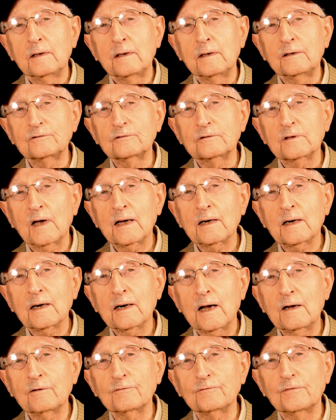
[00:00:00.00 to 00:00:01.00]
it started
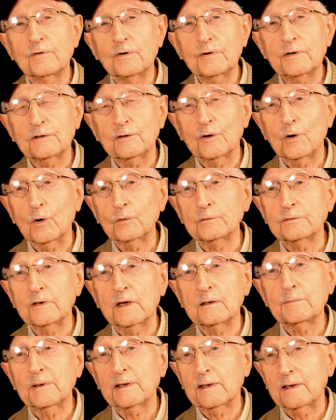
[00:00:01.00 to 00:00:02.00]
out very cold,
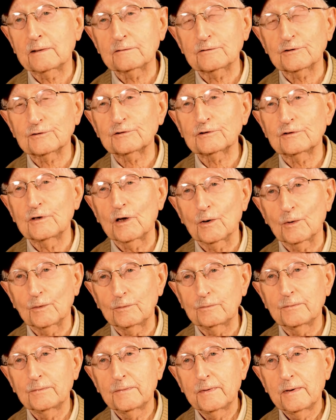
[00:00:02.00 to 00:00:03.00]
then began to snow,
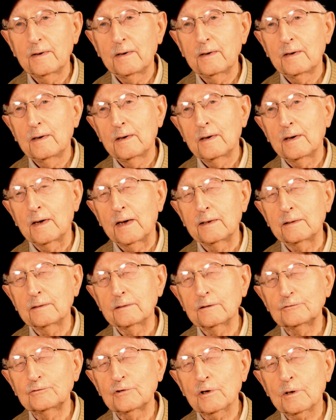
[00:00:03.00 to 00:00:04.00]
and
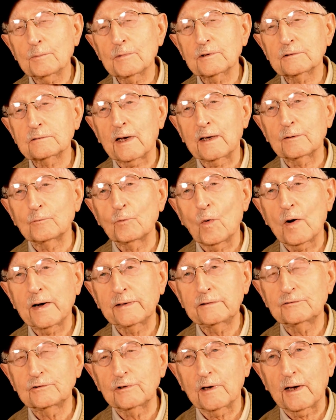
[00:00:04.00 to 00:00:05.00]
the Germans had
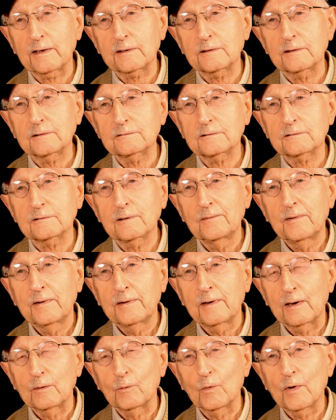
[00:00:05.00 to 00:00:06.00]
white jackets
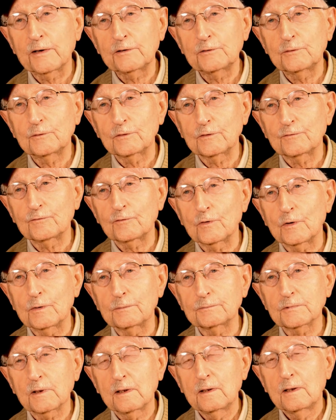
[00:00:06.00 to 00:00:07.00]
and white
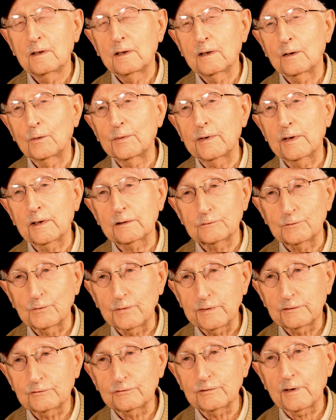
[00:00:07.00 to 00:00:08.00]
uniforms, and we had
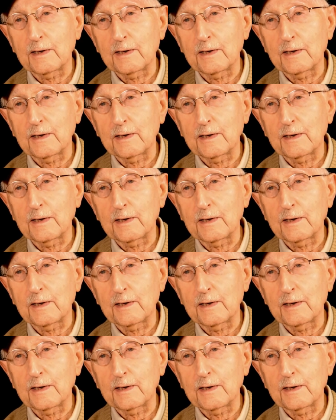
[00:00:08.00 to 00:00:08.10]
green